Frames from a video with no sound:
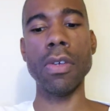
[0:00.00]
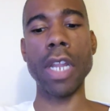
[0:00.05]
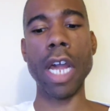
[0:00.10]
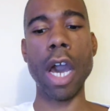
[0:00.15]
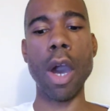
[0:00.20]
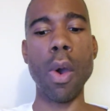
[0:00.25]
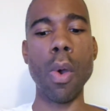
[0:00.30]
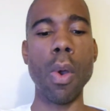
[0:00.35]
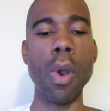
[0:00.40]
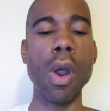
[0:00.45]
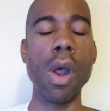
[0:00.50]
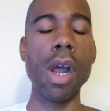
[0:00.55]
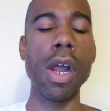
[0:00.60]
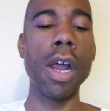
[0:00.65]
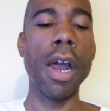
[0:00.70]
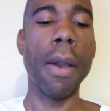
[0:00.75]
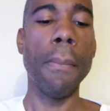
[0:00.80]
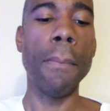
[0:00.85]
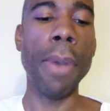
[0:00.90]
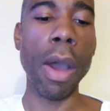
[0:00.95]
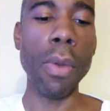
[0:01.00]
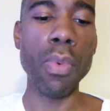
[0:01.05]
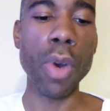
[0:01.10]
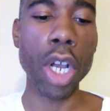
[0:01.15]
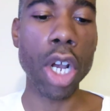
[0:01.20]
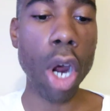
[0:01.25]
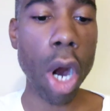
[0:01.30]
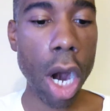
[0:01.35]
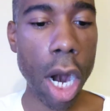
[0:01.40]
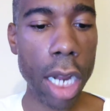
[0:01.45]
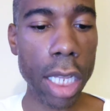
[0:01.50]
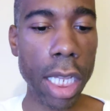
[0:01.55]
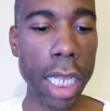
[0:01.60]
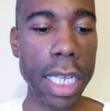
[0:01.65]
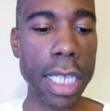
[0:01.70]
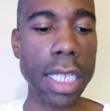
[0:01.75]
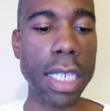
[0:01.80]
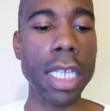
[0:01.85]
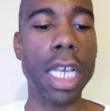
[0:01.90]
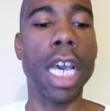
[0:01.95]
You know, but
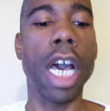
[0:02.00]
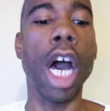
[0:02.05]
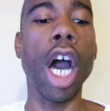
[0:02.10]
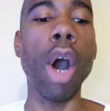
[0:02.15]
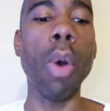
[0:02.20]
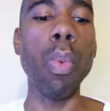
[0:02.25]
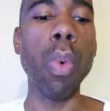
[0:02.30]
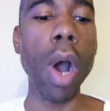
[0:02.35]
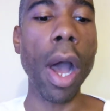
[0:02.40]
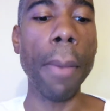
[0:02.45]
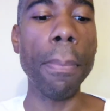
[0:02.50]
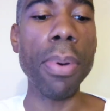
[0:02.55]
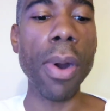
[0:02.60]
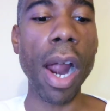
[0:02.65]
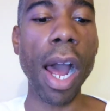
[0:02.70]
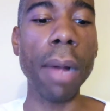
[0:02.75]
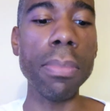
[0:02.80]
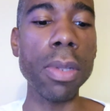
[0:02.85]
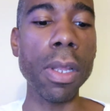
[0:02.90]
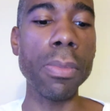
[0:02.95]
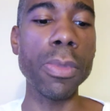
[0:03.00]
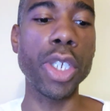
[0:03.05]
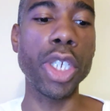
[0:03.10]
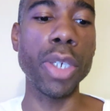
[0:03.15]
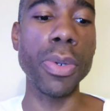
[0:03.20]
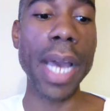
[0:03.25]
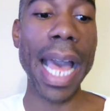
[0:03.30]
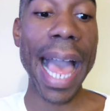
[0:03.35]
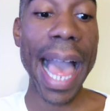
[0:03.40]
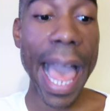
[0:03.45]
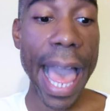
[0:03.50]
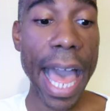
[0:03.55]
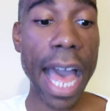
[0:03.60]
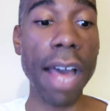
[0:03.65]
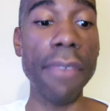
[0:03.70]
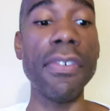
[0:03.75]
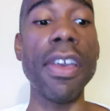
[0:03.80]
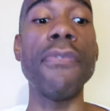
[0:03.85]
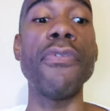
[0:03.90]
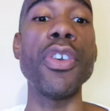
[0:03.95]
regardless of what problems you
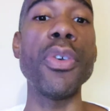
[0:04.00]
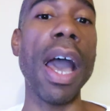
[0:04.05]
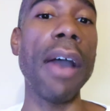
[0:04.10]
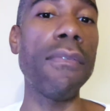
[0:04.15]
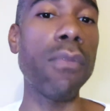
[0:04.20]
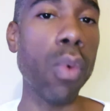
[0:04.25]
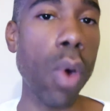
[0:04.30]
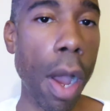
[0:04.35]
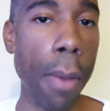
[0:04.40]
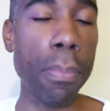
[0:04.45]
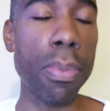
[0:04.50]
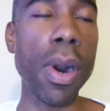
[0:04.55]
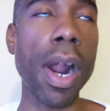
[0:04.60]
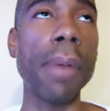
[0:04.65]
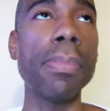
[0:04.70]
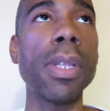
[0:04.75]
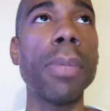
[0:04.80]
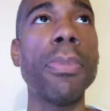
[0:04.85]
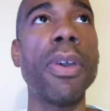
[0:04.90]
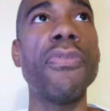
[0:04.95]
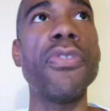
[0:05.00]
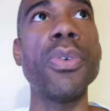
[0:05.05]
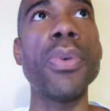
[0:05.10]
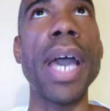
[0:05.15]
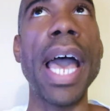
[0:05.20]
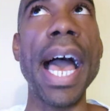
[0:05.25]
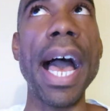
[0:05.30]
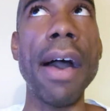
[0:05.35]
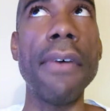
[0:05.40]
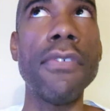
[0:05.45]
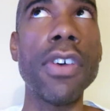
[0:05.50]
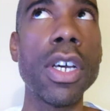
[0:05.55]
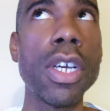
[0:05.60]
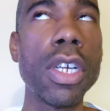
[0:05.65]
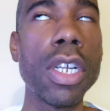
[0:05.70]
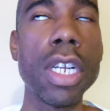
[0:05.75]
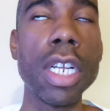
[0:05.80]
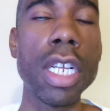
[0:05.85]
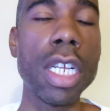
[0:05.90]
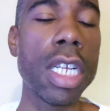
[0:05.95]
have, if you have one problem, if you have